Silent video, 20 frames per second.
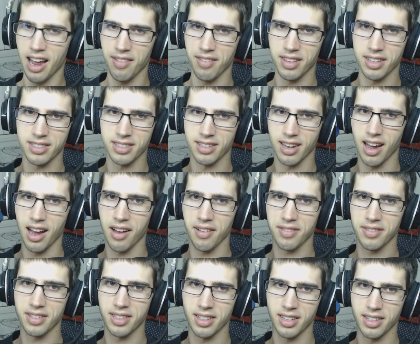didn't have the
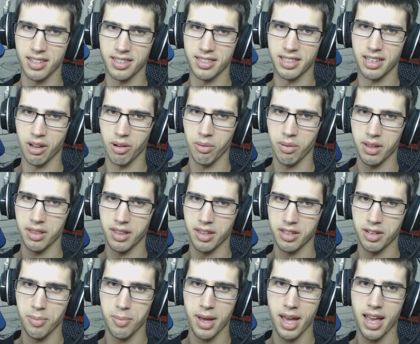staff to deal
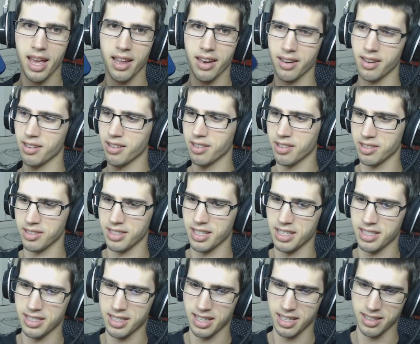with the demand,
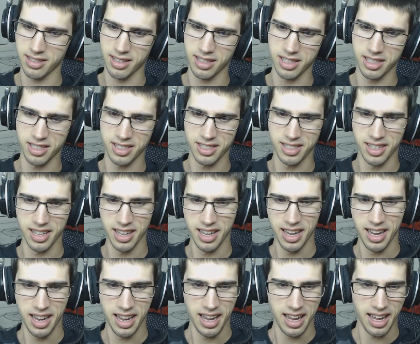because these things are just
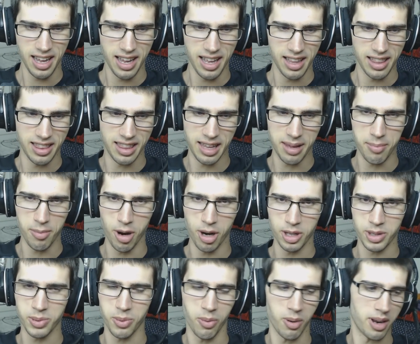the
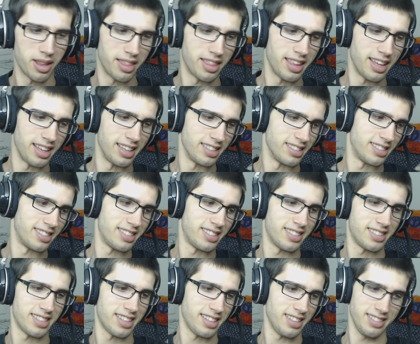most wanted
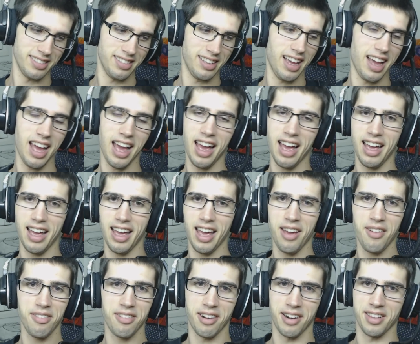things
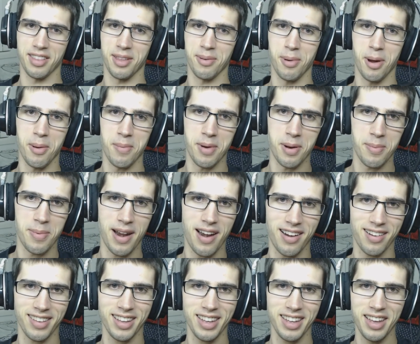ever at the moment,
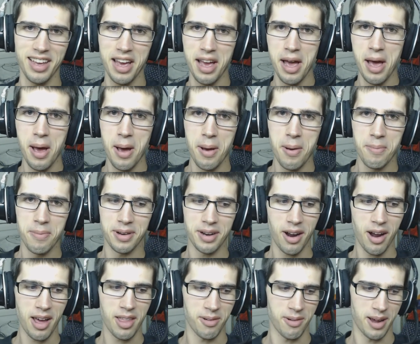apparently.
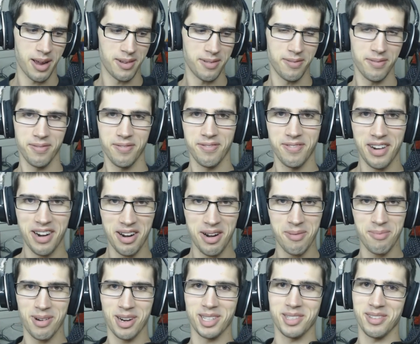But either way,
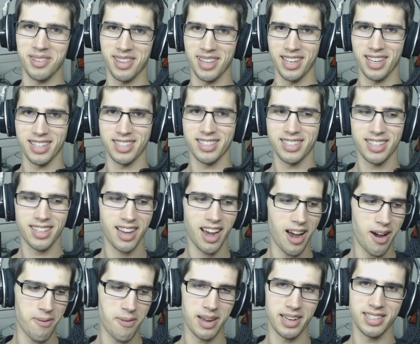very impressed with
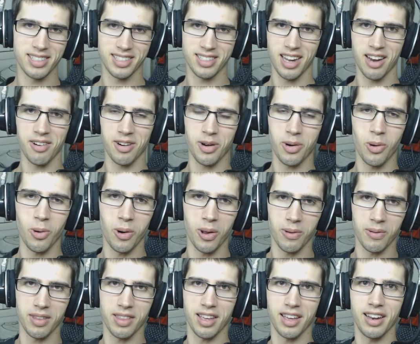this. Can't wait to start
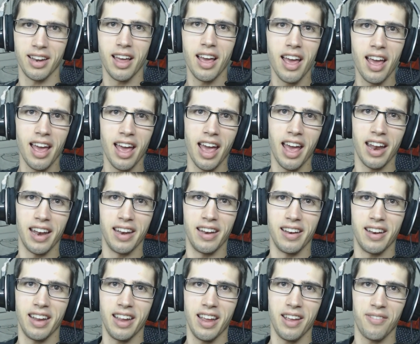recording with it.
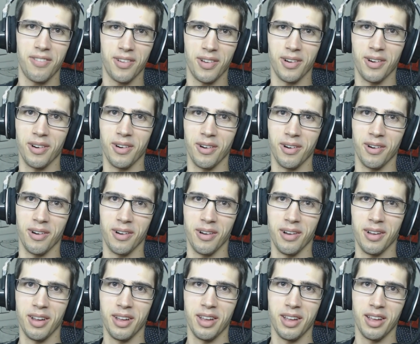And if
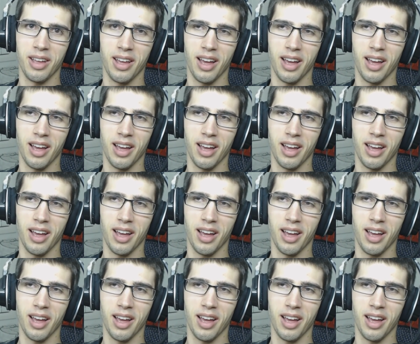you're